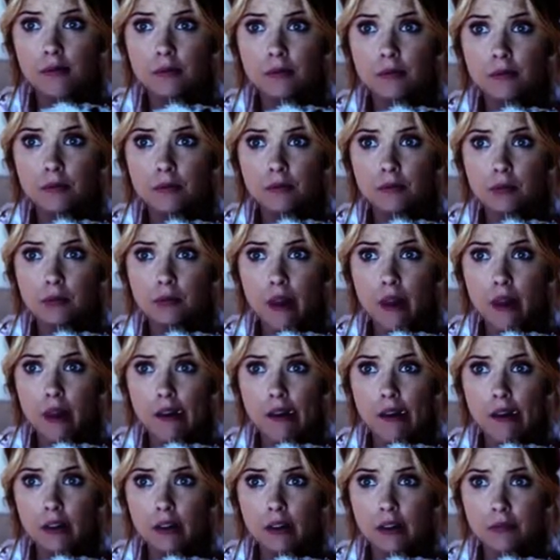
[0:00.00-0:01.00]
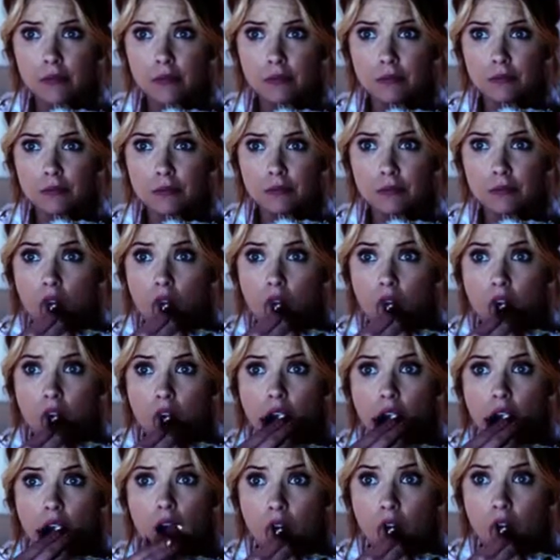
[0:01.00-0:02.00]
Yeah, well, put it this way. It was
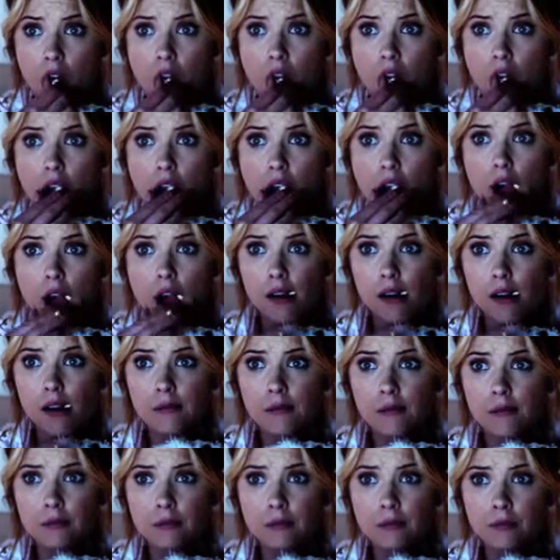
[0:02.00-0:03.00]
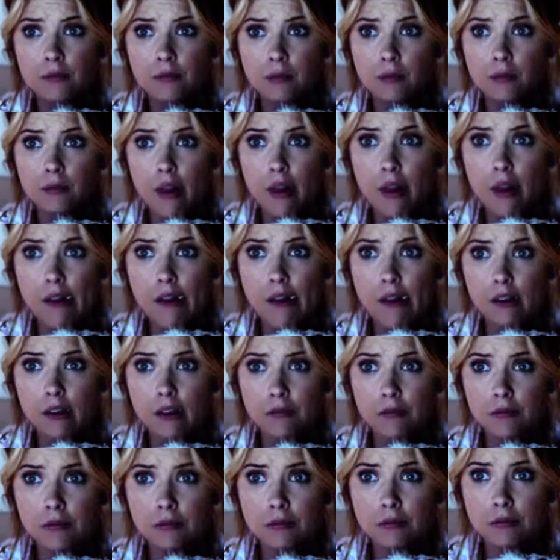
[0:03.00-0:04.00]
straight after that class that I went and
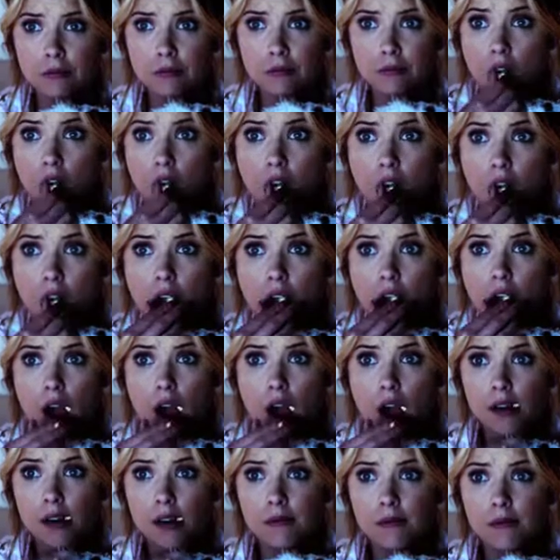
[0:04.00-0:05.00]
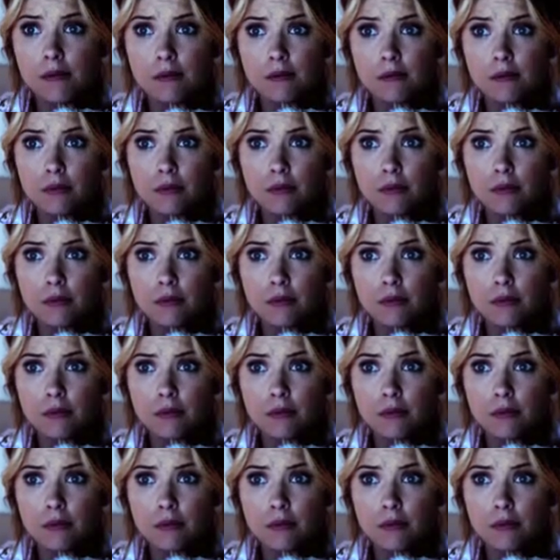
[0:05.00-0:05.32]
bought myself lots of cycling shorts.